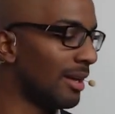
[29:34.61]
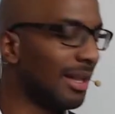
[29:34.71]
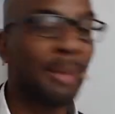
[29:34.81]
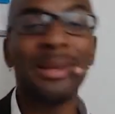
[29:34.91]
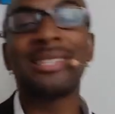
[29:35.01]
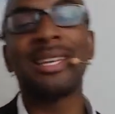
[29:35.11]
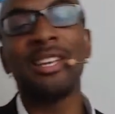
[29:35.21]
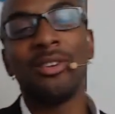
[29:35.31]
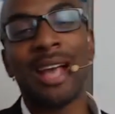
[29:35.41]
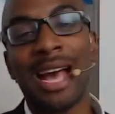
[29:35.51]
Let me see
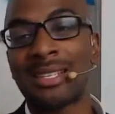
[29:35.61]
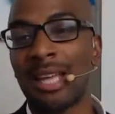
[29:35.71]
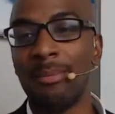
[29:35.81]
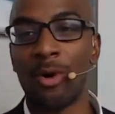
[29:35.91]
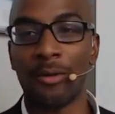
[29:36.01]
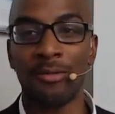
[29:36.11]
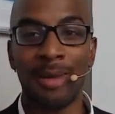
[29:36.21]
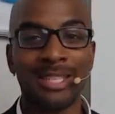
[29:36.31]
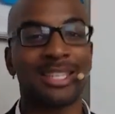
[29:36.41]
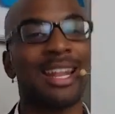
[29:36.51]
you guys say more
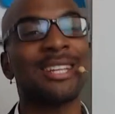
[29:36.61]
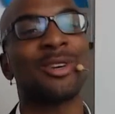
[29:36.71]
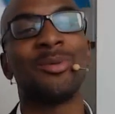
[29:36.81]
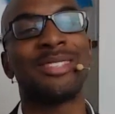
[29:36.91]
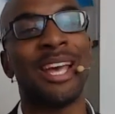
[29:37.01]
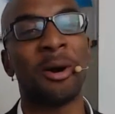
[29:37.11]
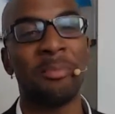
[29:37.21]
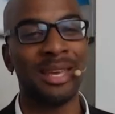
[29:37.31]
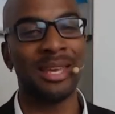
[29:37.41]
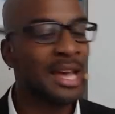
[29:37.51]
information, because that's going to tell
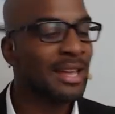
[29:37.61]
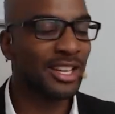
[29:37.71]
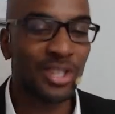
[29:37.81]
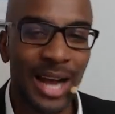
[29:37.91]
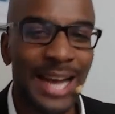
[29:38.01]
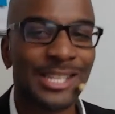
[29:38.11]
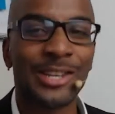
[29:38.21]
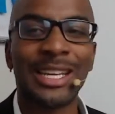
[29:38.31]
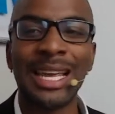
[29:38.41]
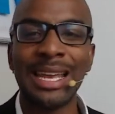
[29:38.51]
me that you guys are
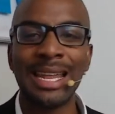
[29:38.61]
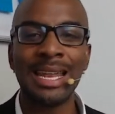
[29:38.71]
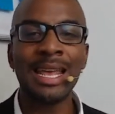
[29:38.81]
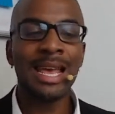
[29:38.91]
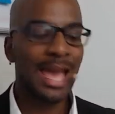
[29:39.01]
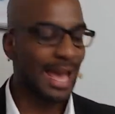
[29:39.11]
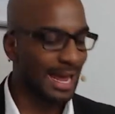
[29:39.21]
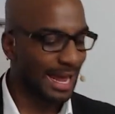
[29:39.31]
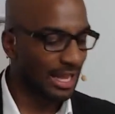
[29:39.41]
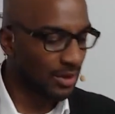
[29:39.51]
getting it
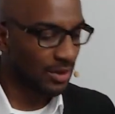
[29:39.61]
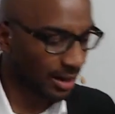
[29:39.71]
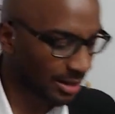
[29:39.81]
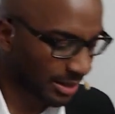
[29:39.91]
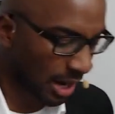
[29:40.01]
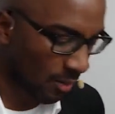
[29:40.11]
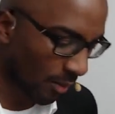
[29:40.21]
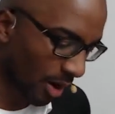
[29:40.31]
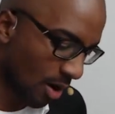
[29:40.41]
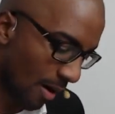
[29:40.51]
and you understand where
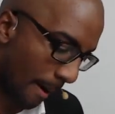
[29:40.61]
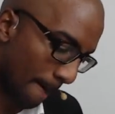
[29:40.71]
we're going.